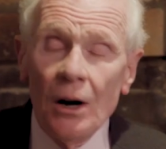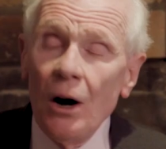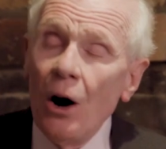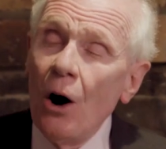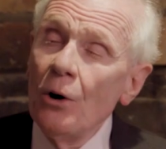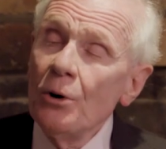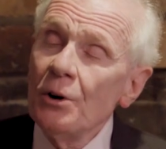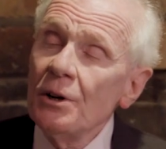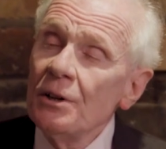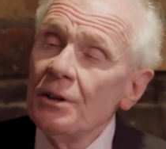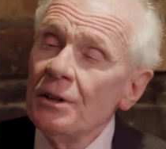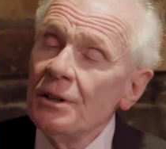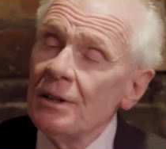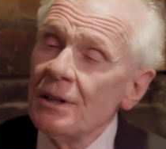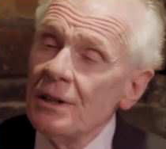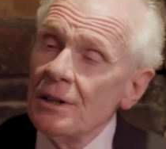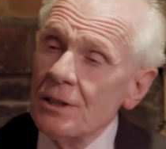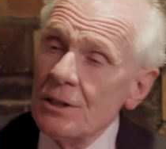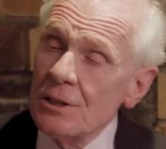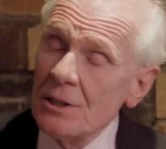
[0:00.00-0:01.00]
Oregon
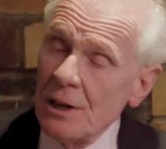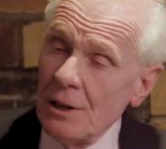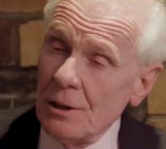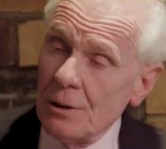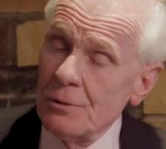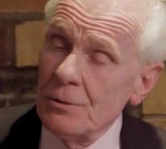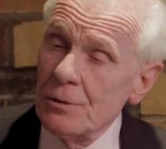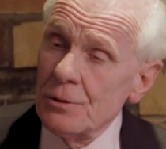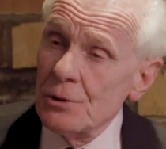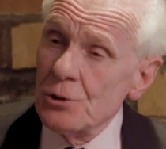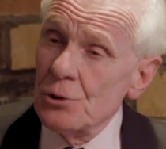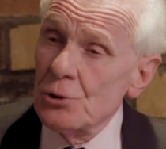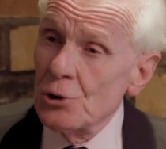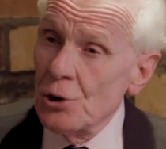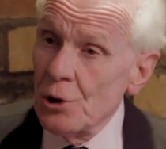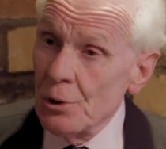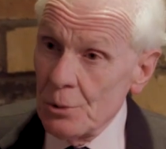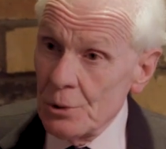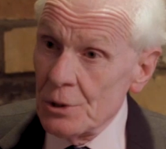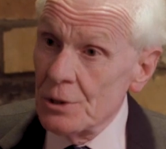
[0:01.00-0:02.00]
itself
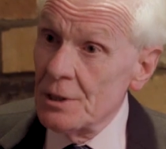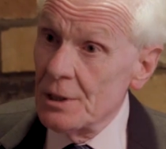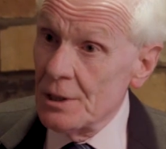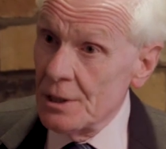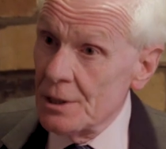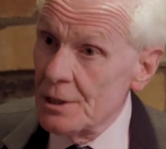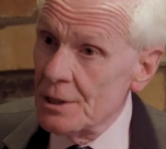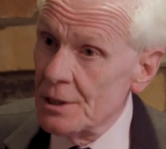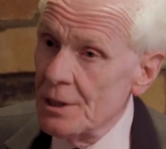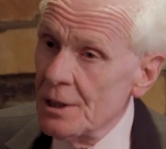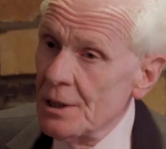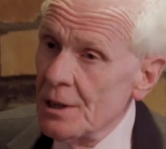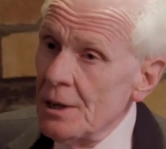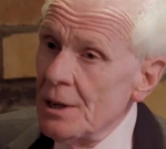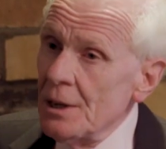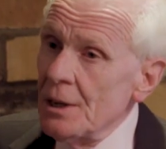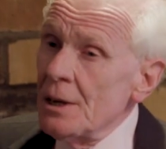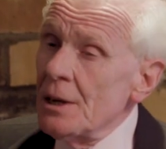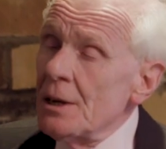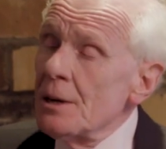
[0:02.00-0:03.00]
shows this.
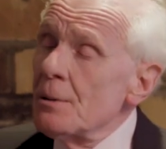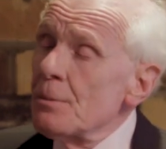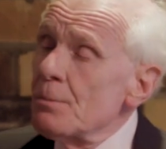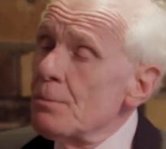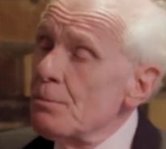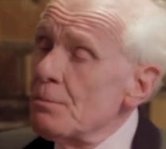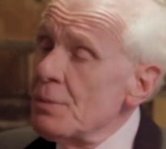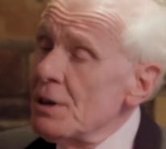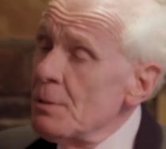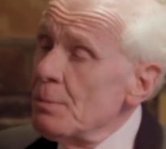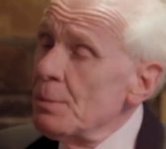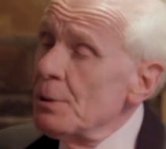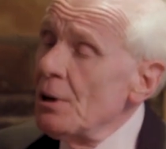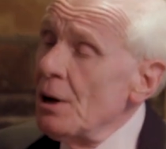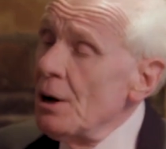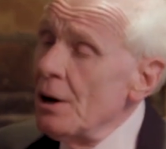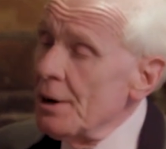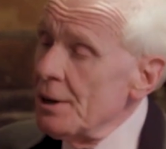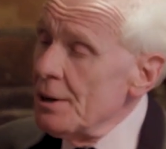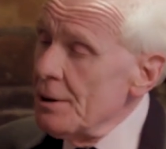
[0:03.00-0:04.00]
People
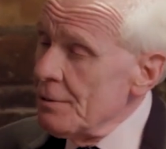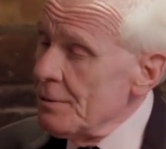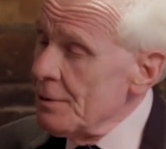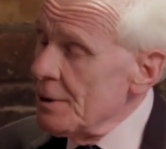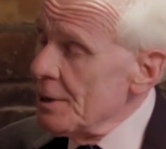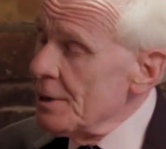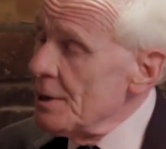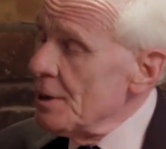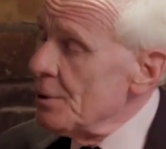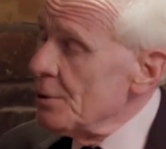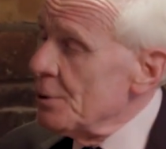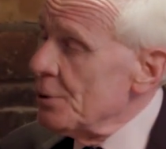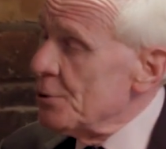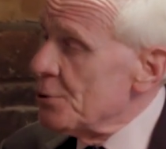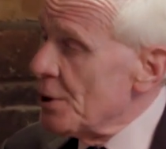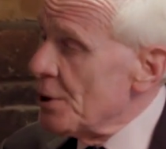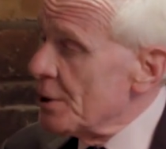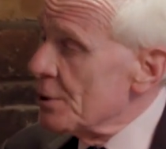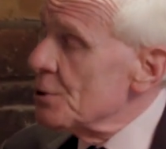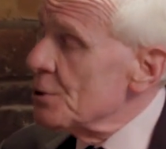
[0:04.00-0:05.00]
are given lethal
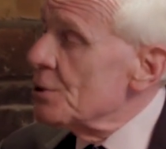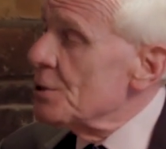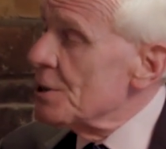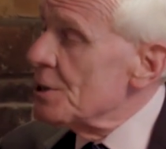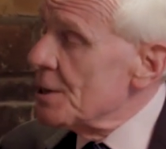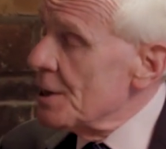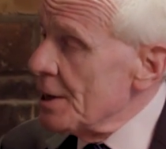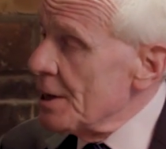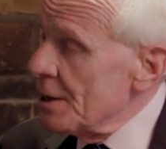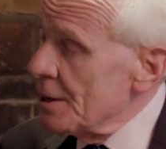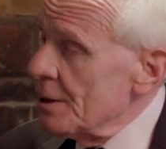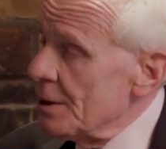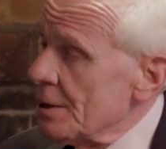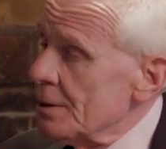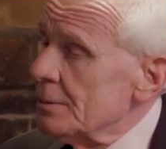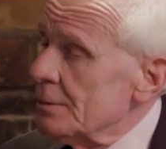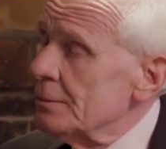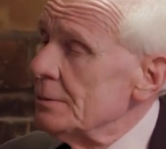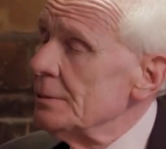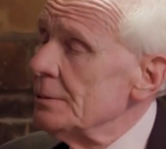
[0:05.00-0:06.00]
drugs to take
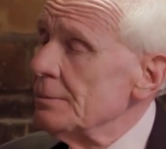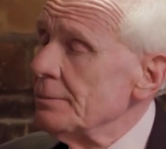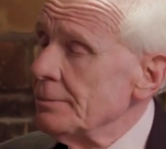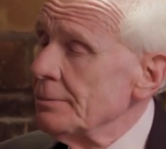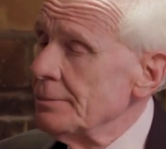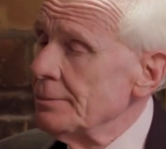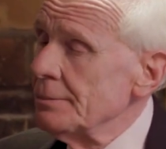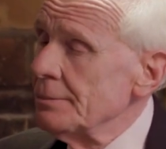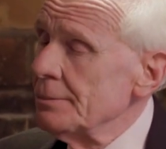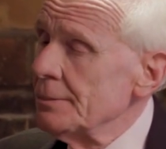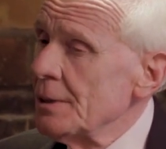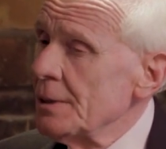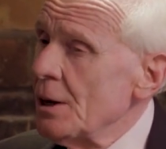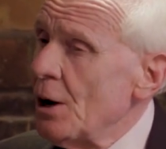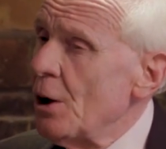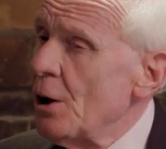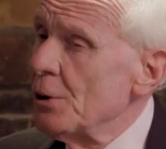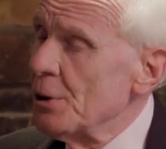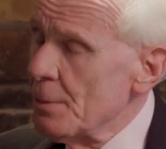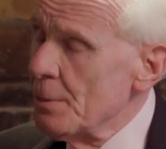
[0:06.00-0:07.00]
home
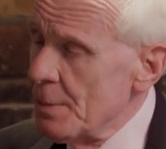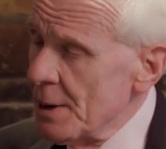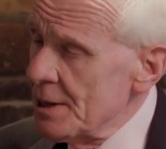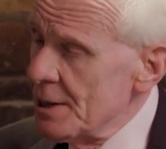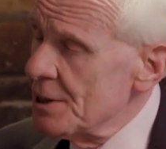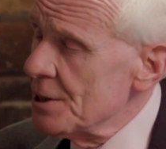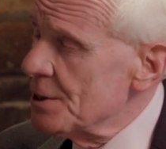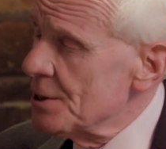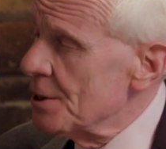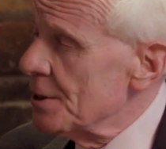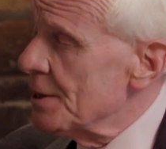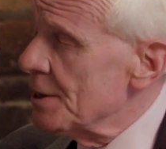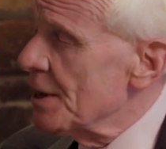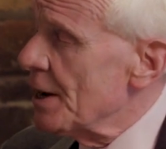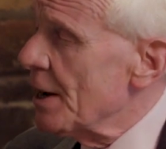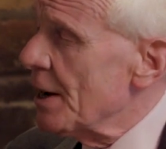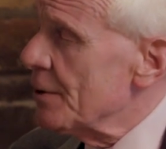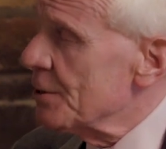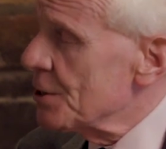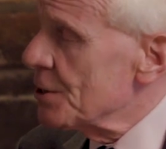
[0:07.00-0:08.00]
on the basis that they have